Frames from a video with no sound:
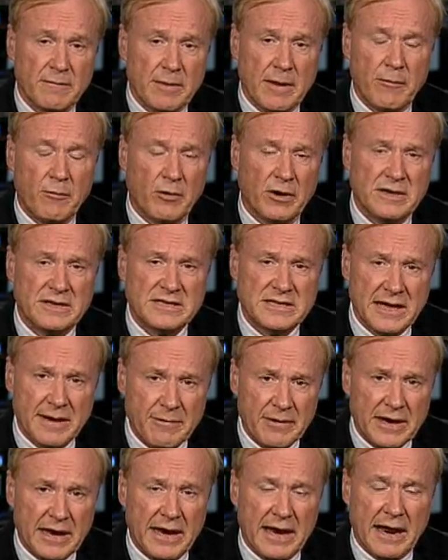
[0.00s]
people are
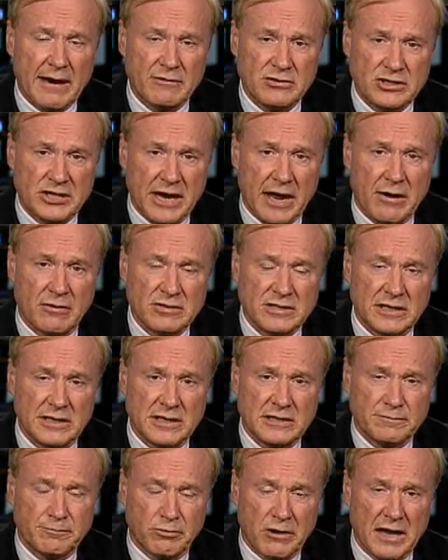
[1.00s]
intimidated out of challenging
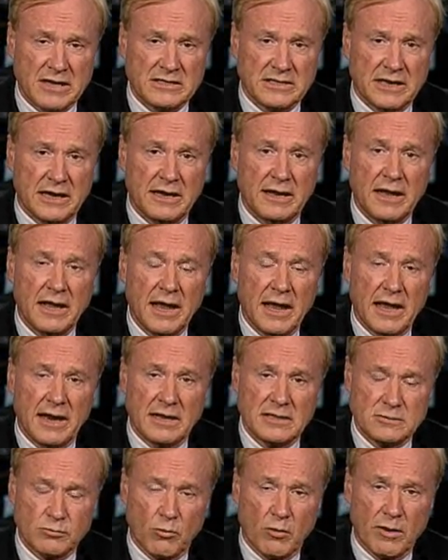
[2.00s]
this president
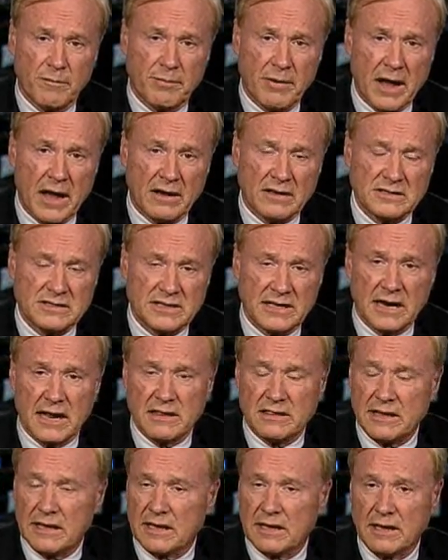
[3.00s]
and his war policy. Well,
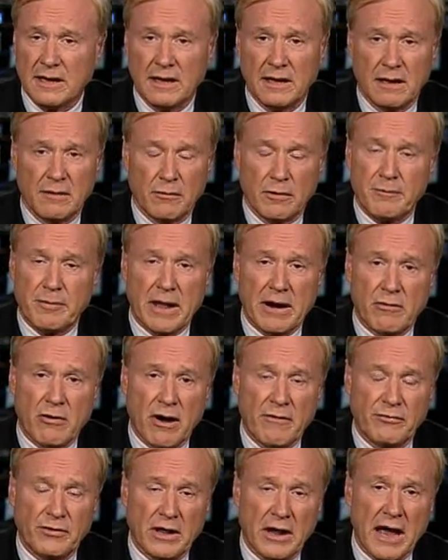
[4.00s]
and I think Chris, we're better
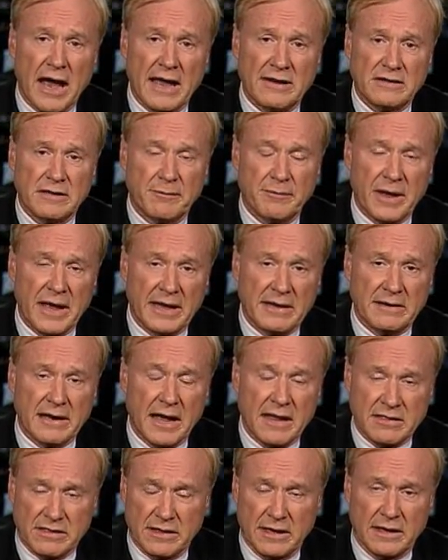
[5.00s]
off with a hot debate,
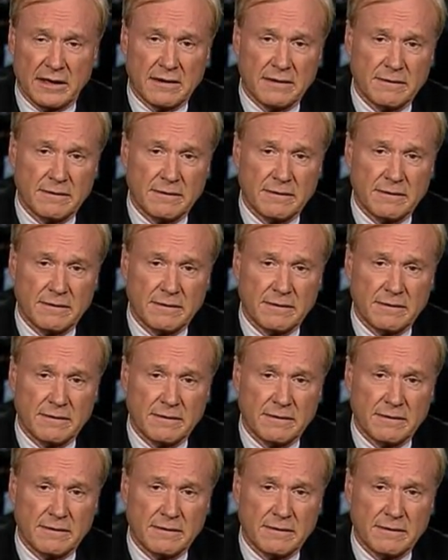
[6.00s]
I think.